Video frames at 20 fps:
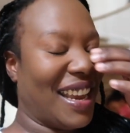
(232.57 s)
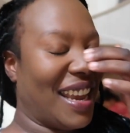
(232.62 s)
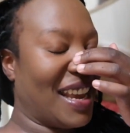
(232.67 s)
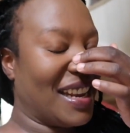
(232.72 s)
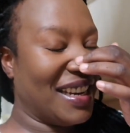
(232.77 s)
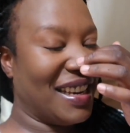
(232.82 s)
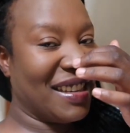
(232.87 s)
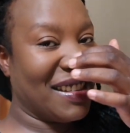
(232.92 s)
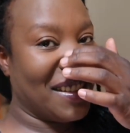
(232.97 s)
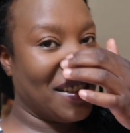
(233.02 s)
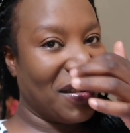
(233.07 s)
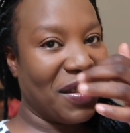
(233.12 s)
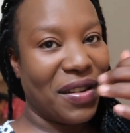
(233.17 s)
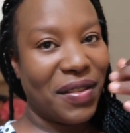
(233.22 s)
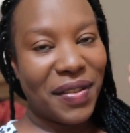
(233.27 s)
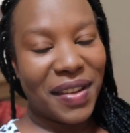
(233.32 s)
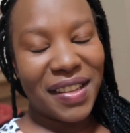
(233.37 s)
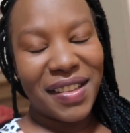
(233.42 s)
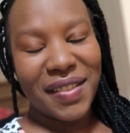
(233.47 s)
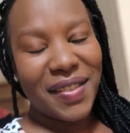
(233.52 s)
and he's
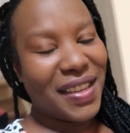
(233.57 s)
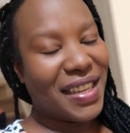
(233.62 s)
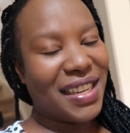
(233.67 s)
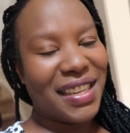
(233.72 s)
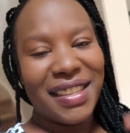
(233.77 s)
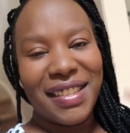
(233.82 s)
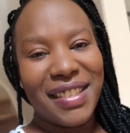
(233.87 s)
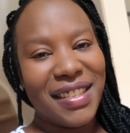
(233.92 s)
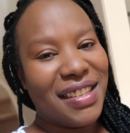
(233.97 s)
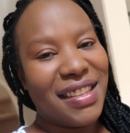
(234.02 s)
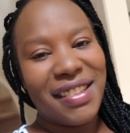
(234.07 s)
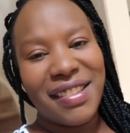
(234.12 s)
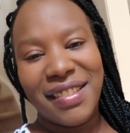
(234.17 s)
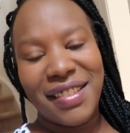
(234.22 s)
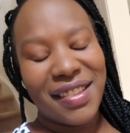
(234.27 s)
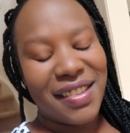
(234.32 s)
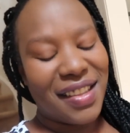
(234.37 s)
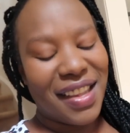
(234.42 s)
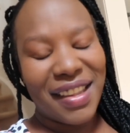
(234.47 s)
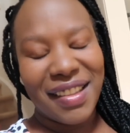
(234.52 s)
nervous because it's
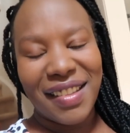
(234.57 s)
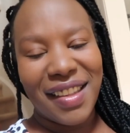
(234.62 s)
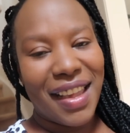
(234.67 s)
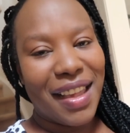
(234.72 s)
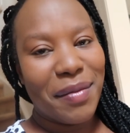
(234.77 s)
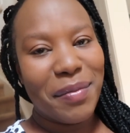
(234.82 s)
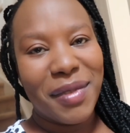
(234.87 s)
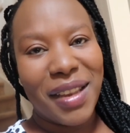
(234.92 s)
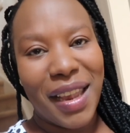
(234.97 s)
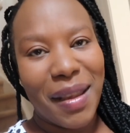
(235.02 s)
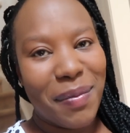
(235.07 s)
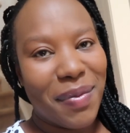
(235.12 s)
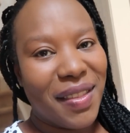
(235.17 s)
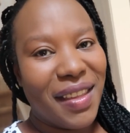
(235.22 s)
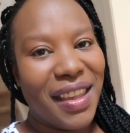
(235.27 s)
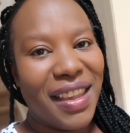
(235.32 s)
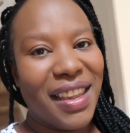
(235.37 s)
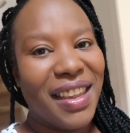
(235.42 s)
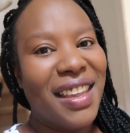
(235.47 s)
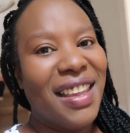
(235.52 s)
just exam type
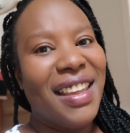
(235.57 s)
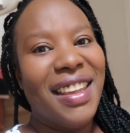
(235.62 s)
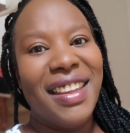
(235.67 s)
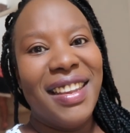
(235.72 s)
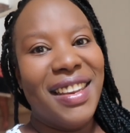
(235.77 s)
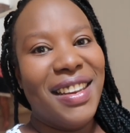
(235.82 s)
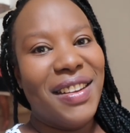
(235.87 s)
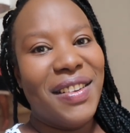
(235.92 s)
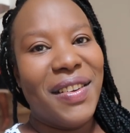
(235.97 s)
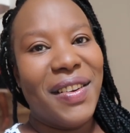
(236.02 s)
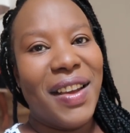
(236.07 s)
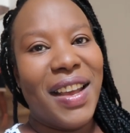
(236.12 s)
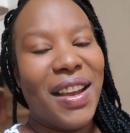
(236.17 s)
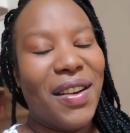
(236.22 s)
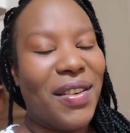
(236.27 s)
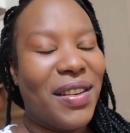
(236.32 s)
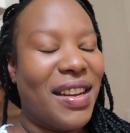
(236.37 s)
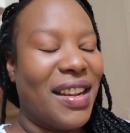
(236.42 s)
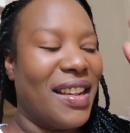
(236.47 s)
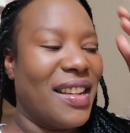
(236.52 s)
thing. You know
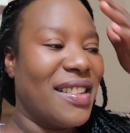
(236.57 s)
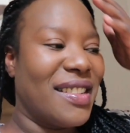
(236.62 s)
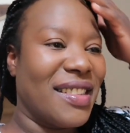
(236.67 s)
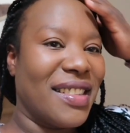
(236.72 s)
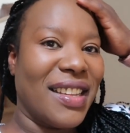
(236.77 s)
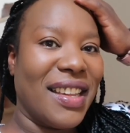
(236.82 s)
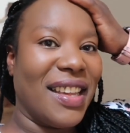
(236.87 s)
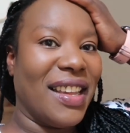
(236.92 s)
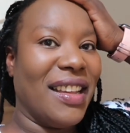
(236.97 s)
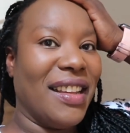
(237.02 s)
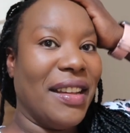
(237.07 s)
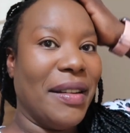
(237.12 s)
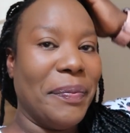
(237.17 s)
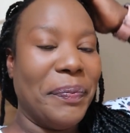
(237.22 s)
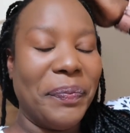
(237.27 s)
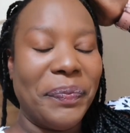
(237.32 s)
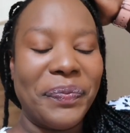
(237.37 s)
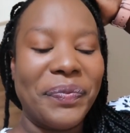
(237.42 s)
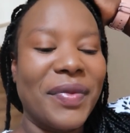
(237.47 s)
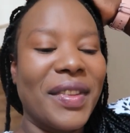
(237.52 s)
how it is.
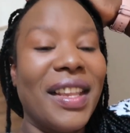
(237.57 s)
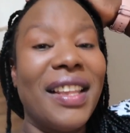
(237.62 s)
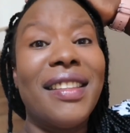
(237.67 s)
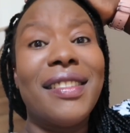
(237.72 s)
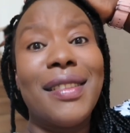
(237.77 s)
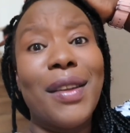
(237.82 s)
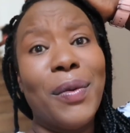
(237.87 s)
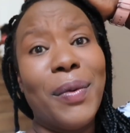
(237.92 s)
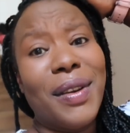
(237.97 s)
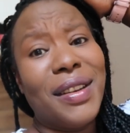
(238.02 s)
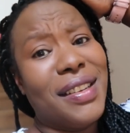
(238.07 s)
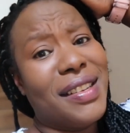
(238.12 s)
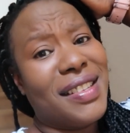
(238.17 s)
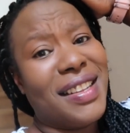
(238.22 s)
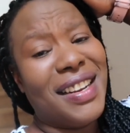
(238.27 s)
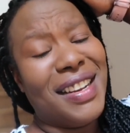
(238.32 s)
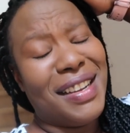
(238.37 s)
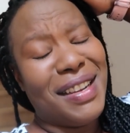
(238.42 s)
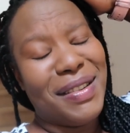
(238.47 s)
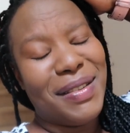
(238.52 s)
So we're just
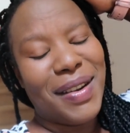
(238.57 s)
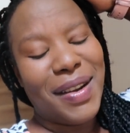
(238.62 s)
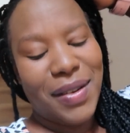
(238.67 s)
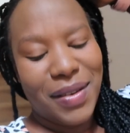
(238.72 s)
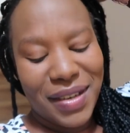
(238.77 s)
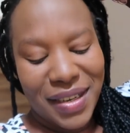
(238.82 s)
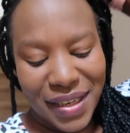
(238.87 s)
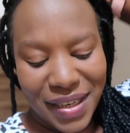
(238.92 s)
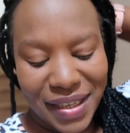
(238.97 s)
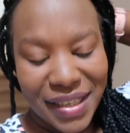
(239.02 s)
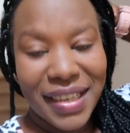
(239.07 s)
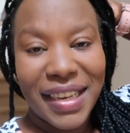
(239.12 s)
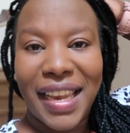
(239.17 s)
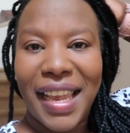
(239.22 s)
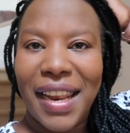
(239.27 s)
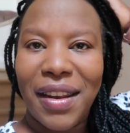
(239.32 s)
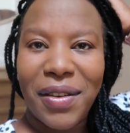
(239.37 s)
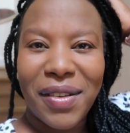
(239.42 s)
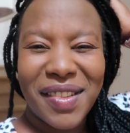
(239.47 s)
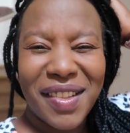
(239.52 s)
gonna go out to
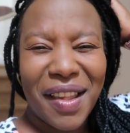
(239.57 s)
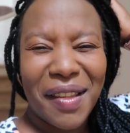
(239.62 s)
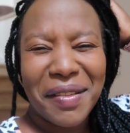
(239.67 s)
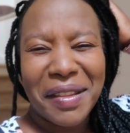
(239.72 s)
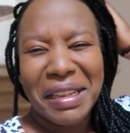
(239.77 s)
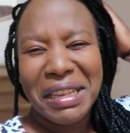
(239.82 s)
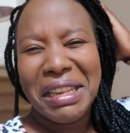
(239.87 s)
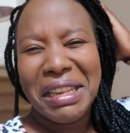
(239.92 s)
get ourselves a